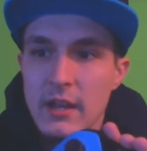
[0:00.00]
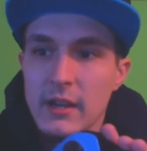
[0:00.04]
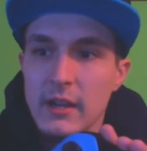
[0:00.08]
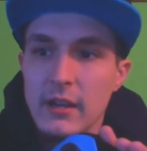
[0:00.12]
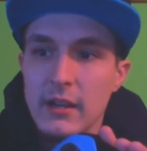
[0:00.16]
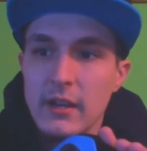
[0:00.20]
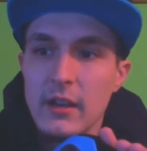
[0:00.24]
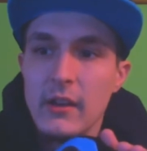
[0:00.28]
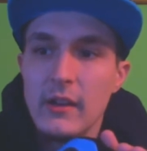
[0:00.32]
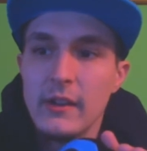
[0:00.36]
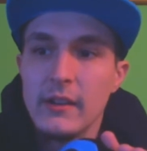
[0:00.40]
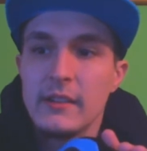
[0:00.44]

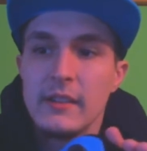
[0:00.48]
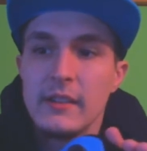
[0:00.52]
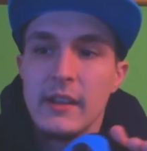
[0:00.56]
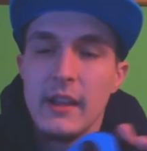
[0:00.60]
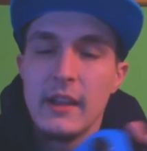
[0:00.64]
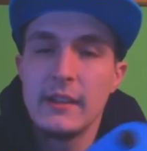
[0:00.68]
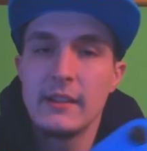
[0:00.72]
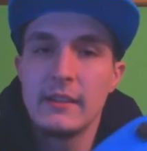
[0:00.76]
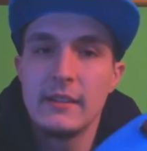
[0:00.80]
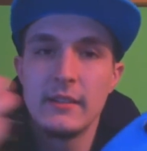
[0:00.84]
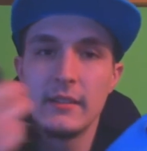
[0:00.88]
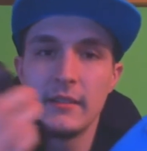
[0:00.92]
You know,
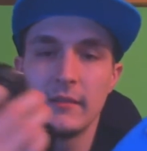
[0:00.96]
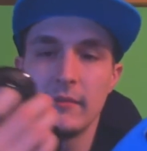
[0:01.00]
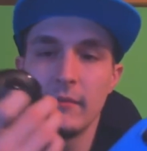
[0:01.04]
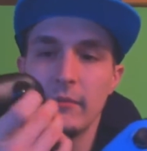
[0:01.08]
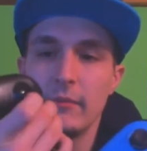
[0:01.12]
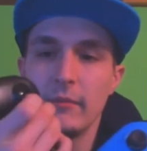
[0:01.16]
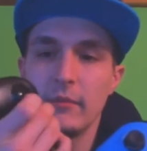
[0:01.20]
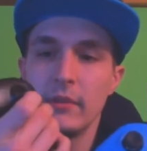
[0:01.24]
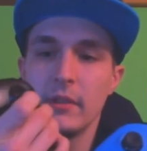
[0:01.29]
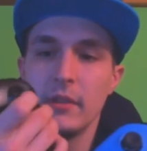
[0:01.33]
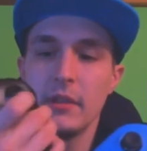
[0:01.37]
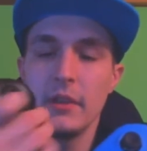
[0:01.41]
it
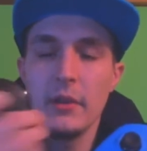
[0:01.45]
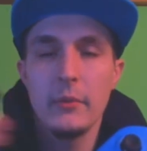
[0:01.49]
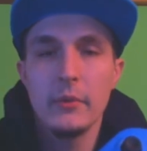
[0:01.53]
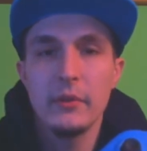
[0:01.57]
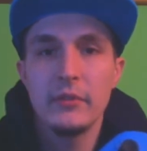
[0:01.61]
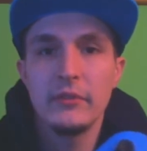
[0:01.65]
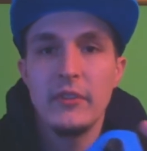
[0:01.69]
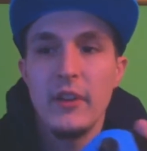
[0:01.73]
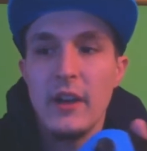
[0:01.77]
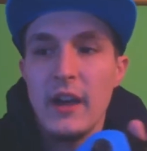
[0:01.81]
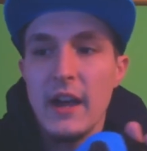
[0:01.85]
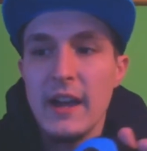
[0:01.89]

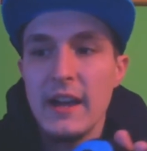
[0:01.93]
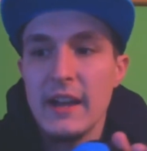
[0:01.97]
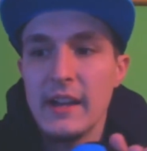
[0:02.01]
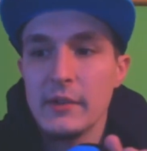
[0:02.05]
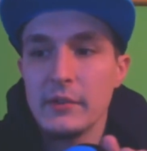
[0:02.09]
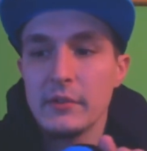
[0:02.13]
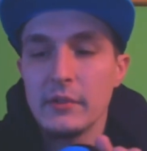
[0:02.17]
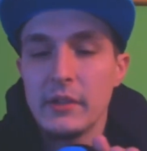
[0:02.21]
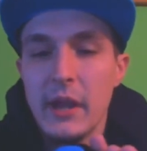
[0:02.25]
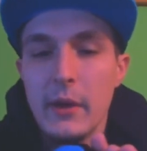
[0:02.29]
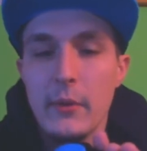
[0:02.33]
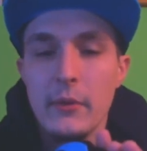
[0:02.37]
was fine. I
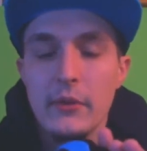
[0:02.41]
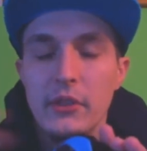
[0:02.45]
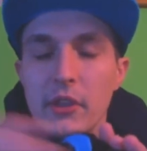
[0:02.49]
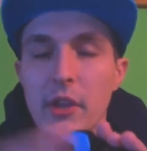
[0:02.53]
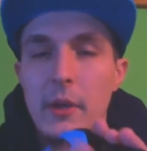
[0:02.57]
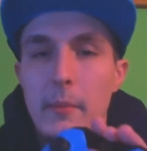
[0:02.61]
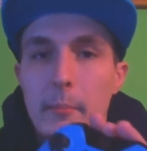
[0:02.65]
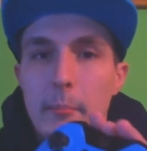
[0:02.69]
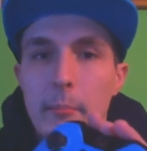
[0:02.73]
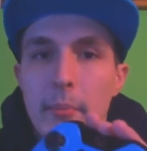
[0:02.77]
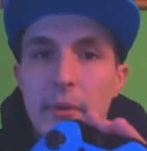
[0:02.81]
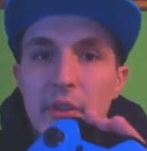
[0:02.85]
was okay with
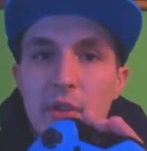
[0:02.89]
it.